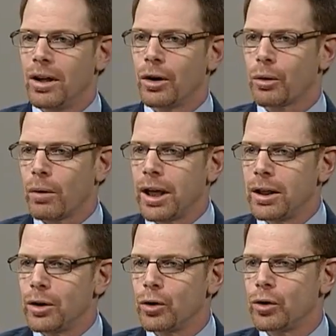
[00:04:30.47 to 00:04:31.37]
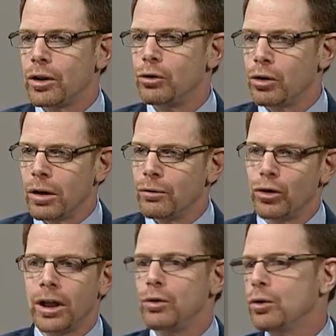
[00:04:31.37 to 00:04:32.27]
arthritis, degenerative
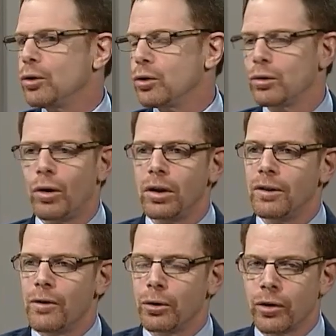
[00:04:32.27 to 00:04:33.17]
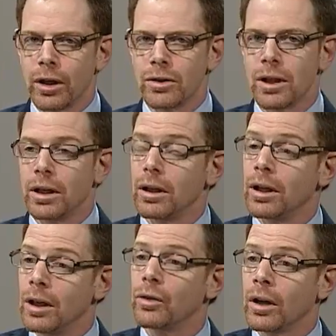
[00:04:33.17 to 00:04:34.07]
changes, all of those things? And
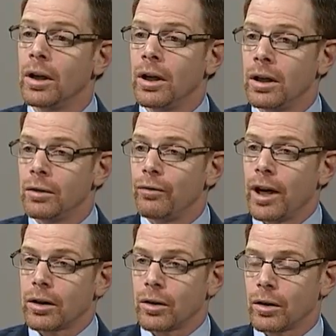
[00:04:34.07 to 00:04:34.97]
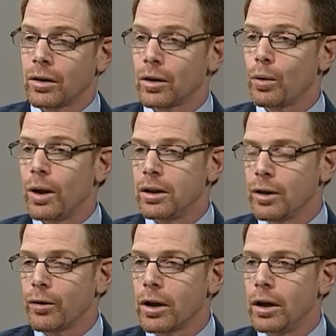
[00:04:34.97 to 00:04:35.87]
it is, in fact, quite
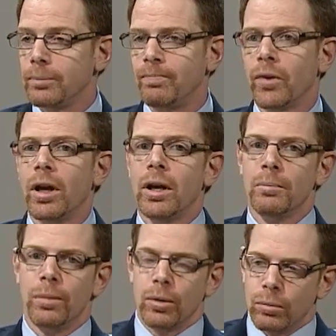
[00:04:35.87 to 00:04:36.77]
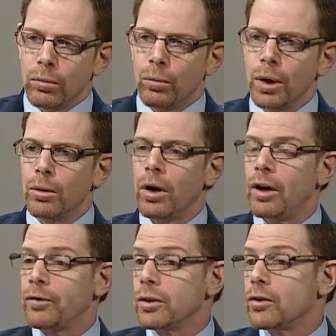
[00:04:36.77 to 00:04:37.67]
difficult. But we would
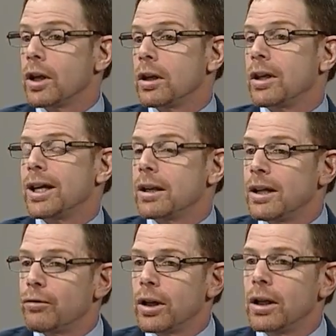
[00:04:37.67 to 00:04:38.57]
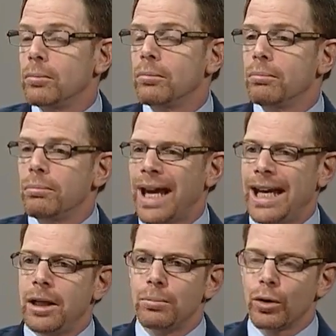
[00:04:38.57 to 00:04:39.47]
often say that if a
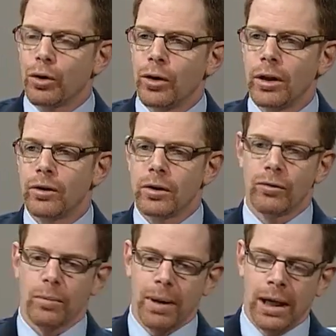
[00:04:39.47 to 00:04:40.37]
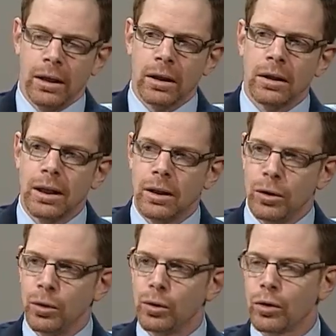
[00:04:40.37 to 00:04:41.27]
pain persists, if the pain
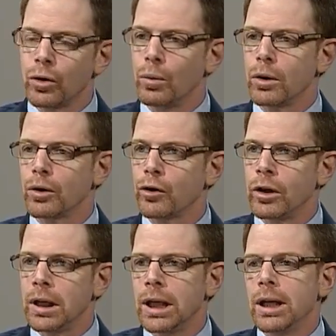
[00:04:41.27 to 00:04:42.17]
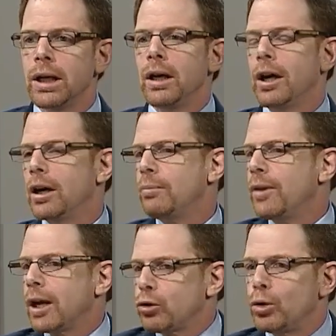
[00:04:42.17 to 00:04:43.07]
continues to worsen,
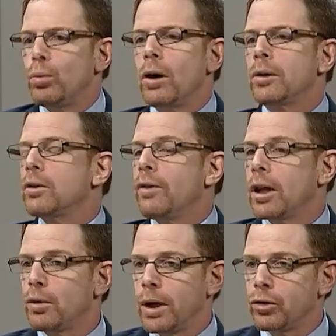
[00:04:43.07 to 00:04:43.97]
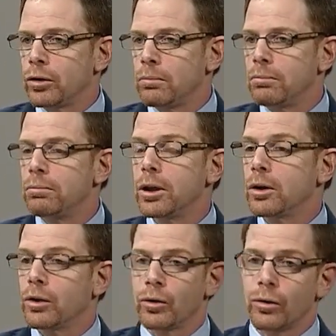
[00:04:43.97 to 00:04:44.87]
that should warrant evaluation,
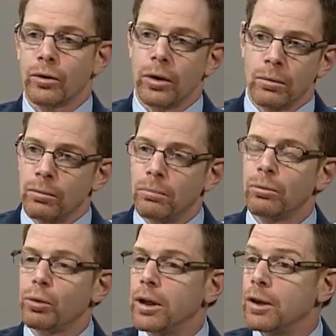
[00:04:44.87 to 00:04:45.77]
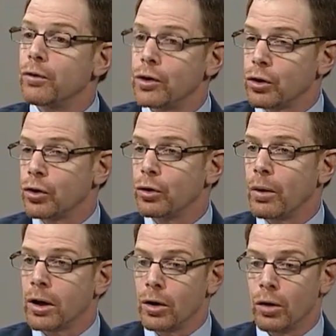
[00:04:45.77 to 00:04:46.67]
because the treating physicians
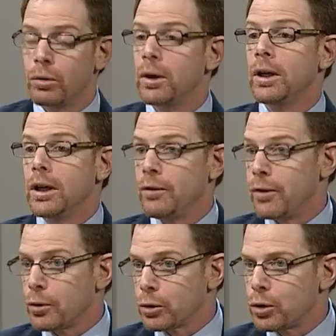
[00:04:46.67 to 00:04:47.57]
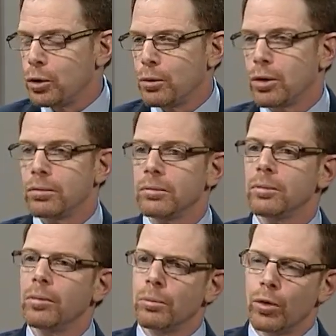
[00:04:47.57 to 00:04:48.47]
want to know if there's a tumor,
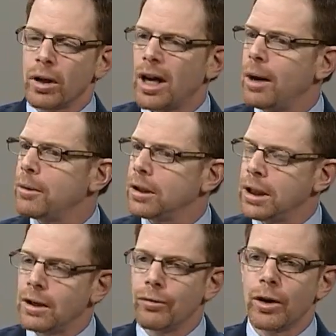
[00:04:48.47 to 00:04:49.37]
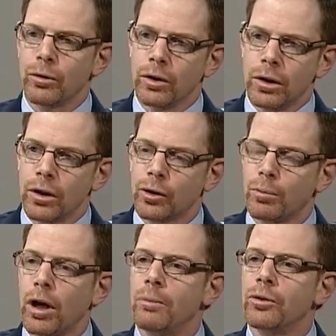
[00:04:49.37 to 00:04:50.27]
but more commonly if there's a
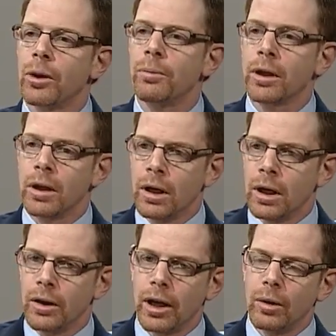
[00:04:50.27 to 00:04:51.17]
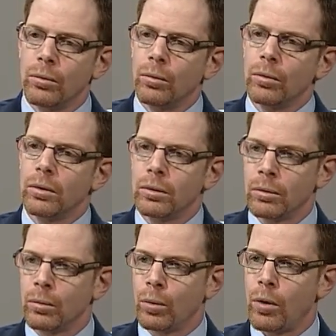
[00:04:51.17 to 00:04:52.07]
disc problem, something that
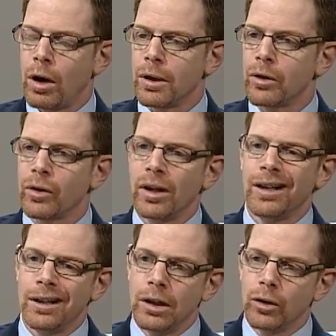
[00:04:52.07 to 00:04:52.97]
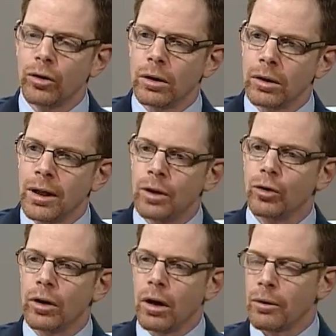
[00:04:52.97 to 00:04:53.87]
warrants additional
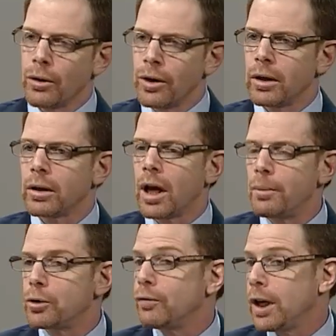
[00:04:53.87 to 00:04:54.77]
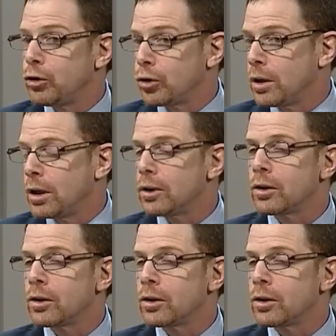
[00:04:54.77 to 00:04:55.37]
attention other than observation and